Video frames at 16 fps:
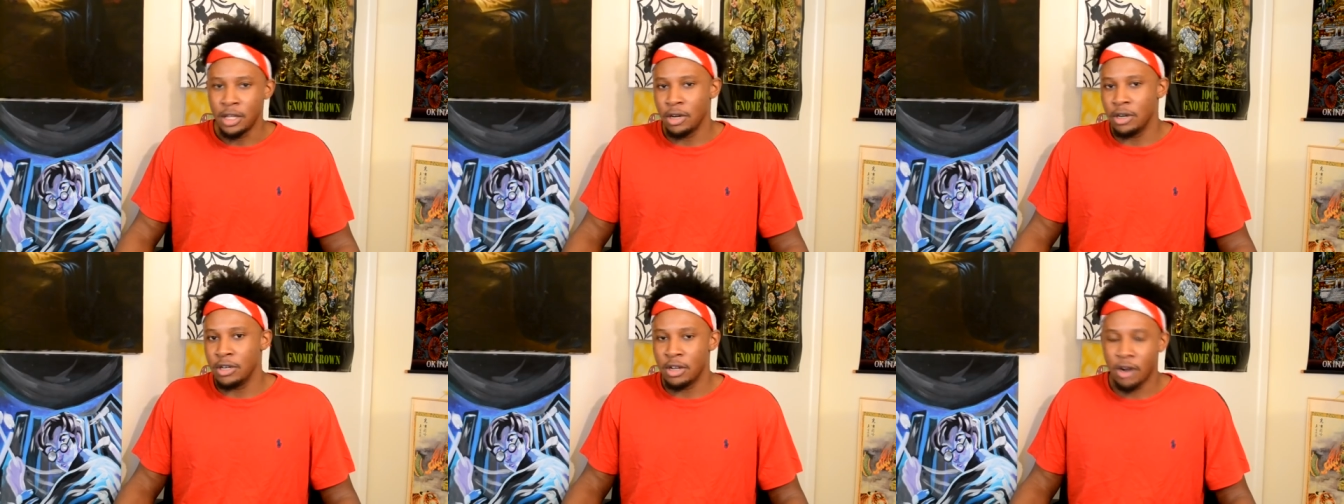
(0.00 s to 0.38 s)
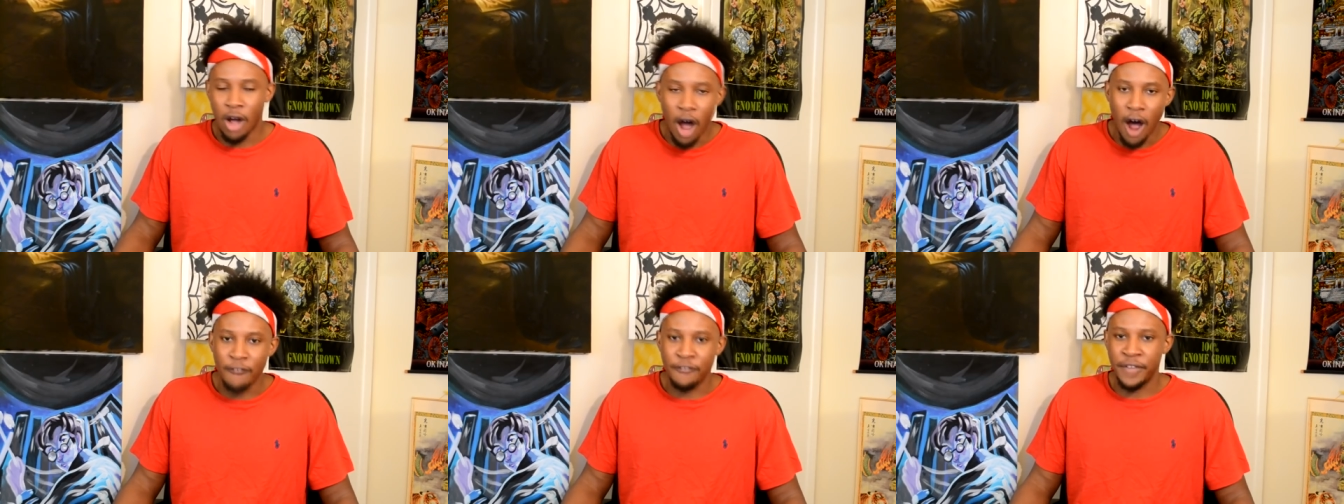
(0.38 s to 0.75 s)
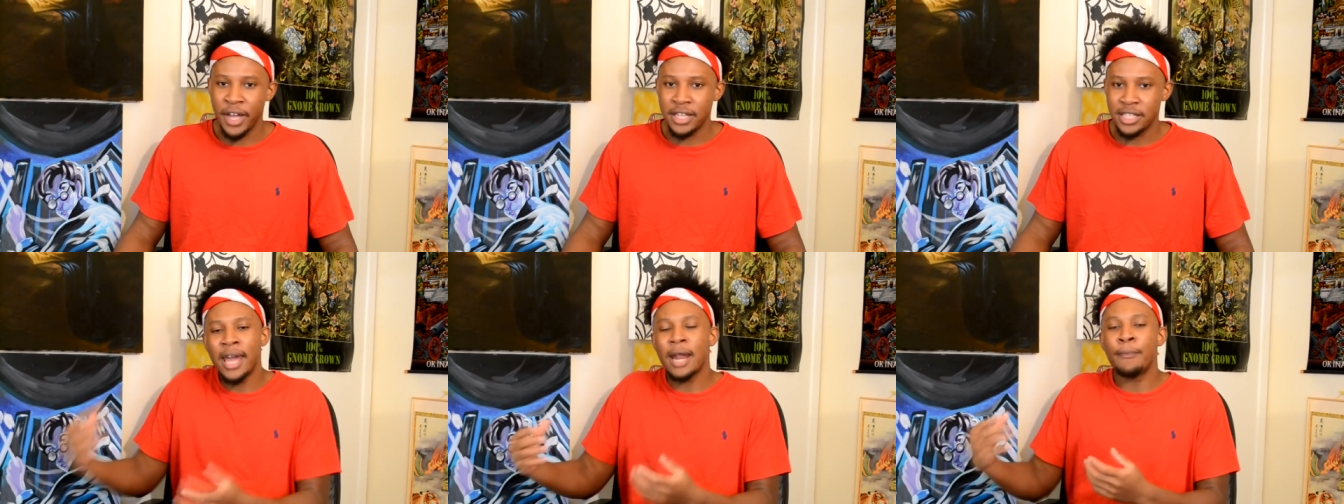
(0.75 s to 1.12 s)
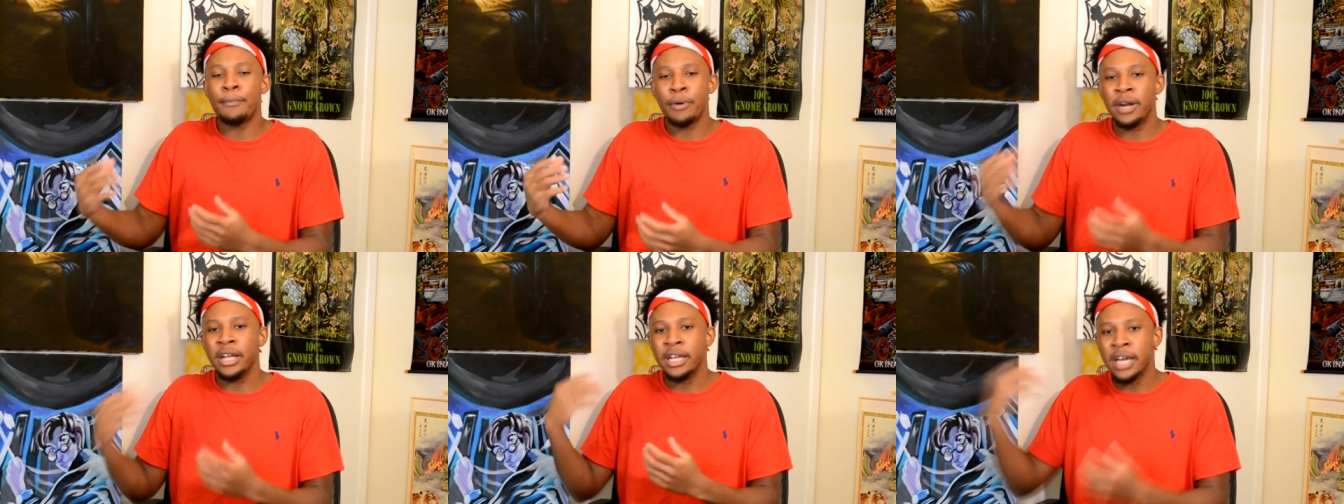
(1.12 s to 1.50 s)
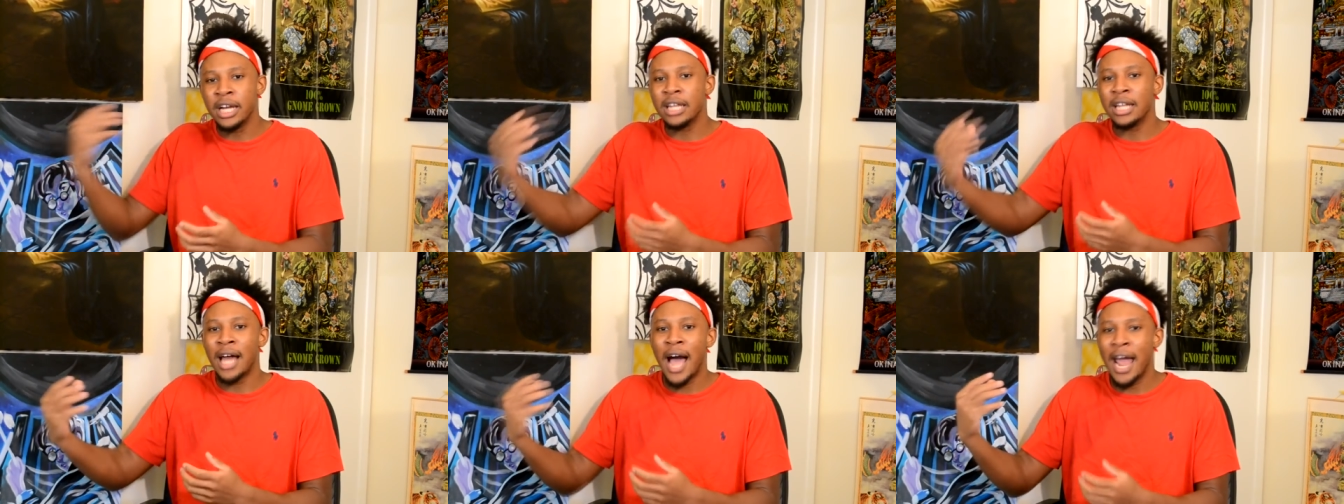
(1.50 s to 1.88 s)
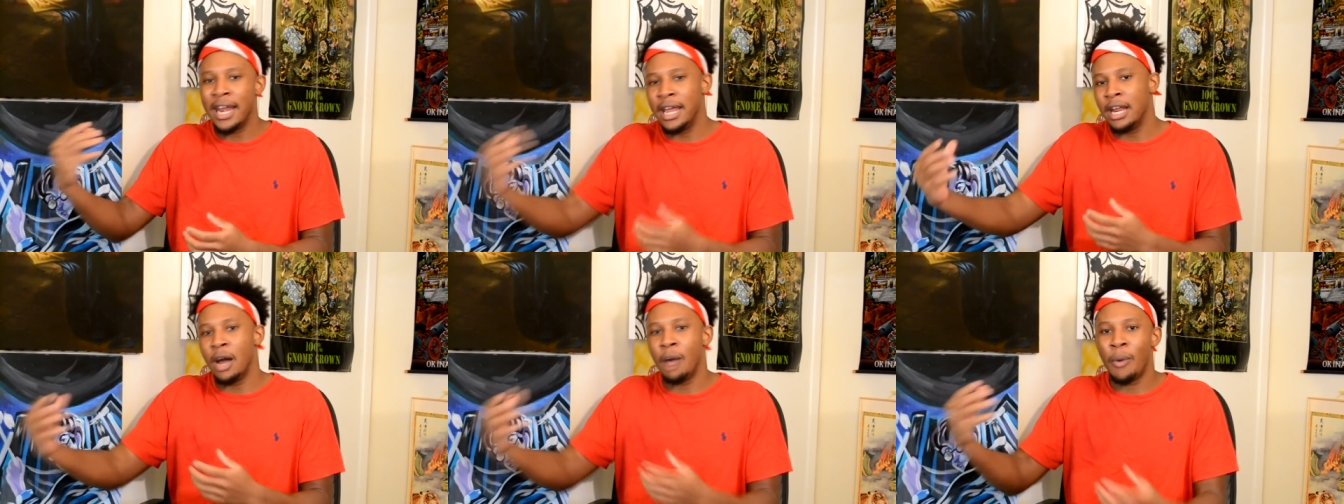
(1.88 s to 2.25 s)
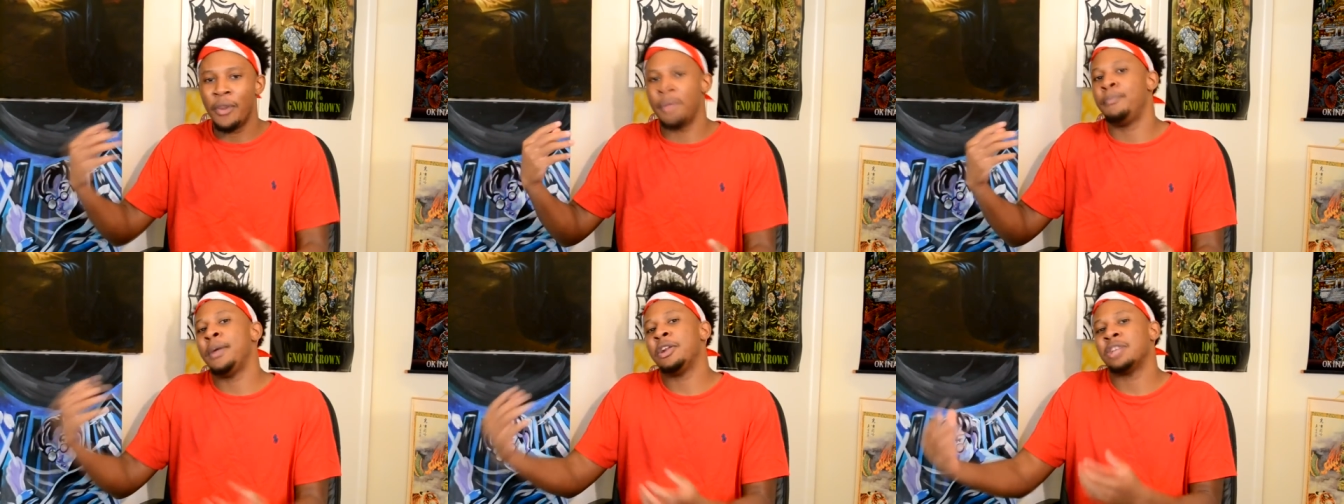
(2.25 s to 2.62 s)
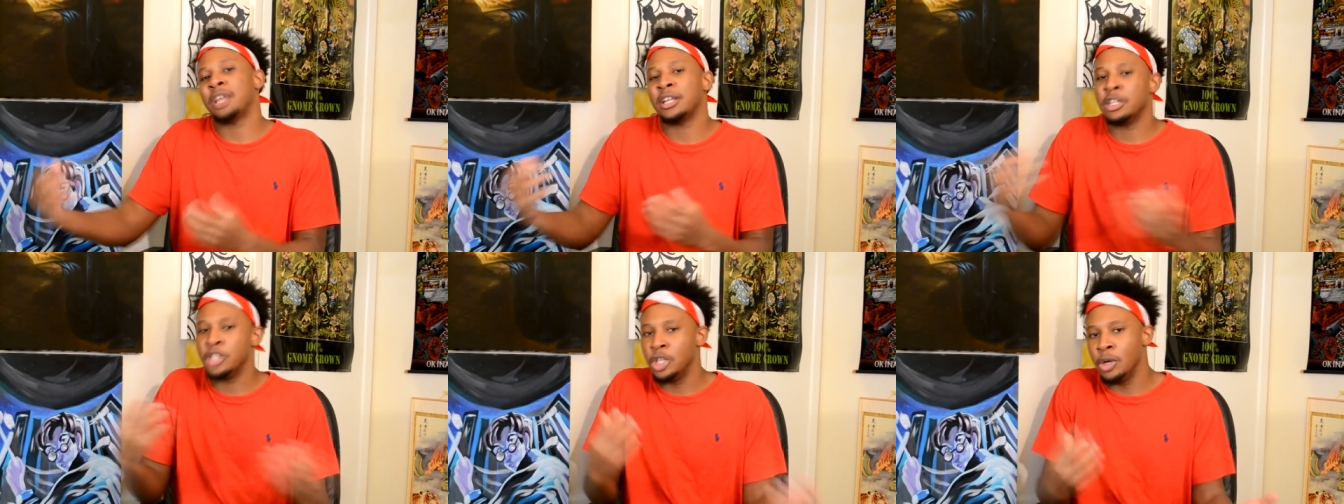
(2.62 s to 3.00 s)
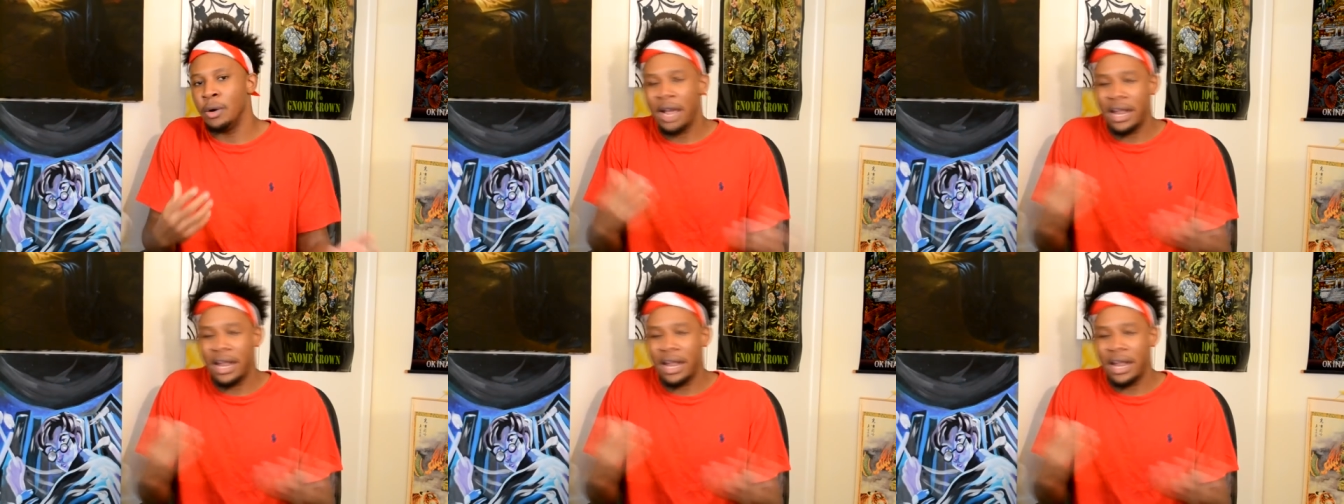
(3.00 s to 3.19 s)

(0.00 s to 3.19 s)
their their offense. He had a pretty good line in on what the Patriots like to do,